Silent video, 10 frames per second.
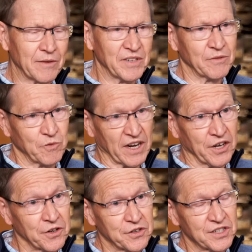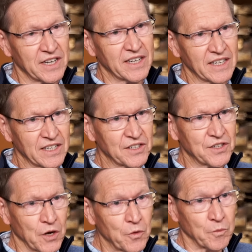I mean, what I hear you saying is
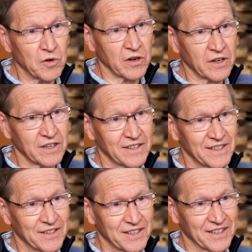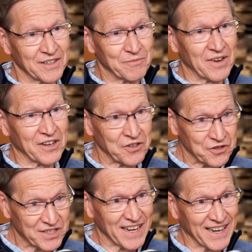know the book, um,
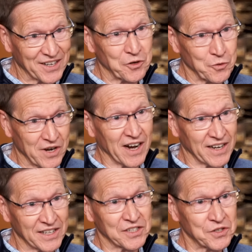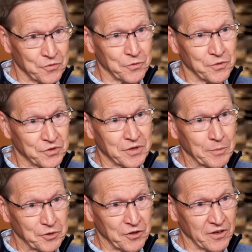understand who God is through the
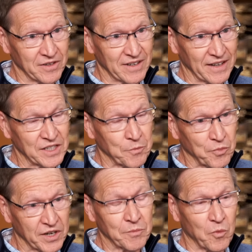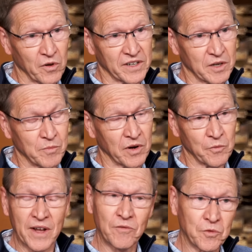Scripture. Uh, that's a pretty important
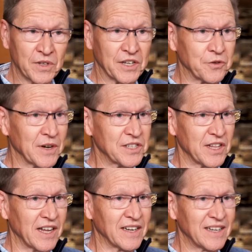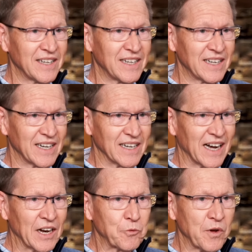component. We haven't really addressed that. Uh,
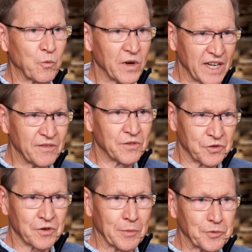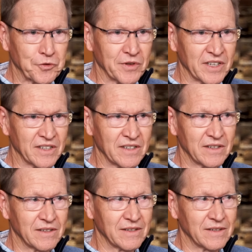how do we weave the Scripture in
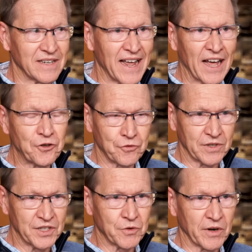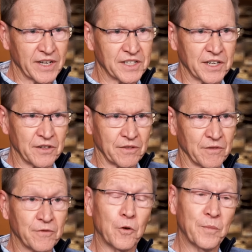naturally so our kids get
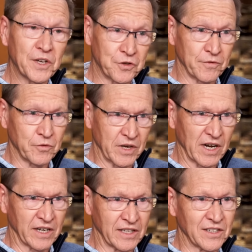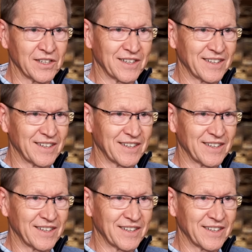the full picture of who God is? Right.